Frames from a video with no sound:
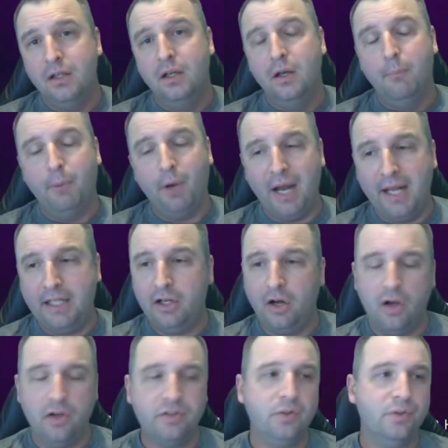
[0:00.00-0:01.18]
but I could
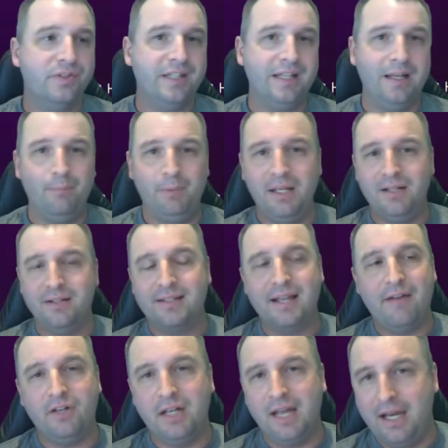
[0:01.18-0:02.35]
also see it being
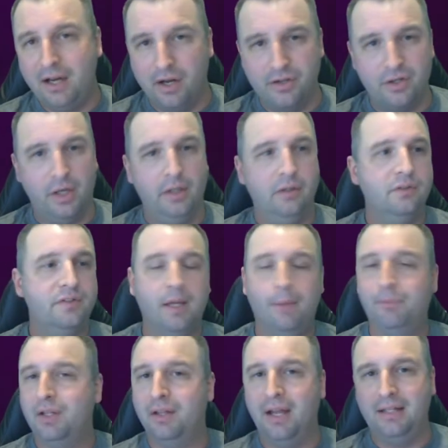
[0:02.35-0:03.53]
800,
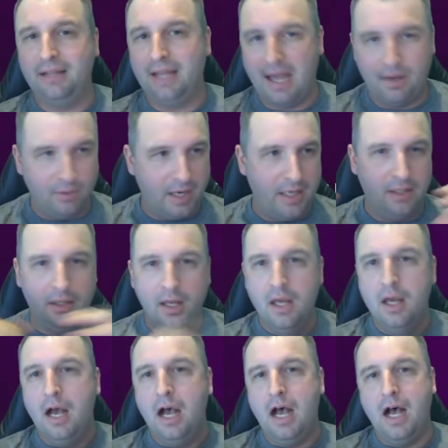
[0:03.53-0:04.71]
something like that, right?
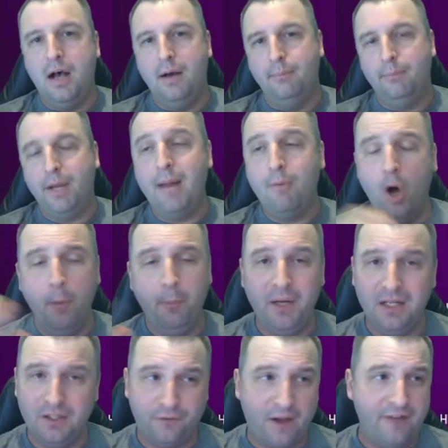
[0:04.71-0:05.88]
But I'm hoping
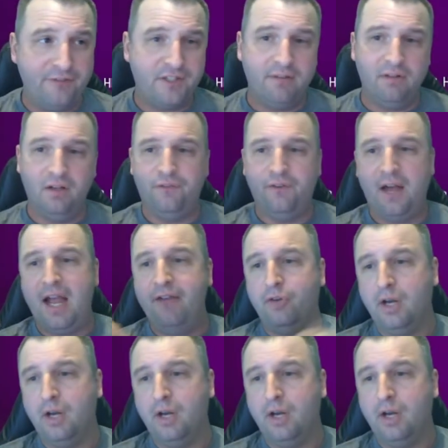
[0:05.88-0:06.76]
it's 575. What I'm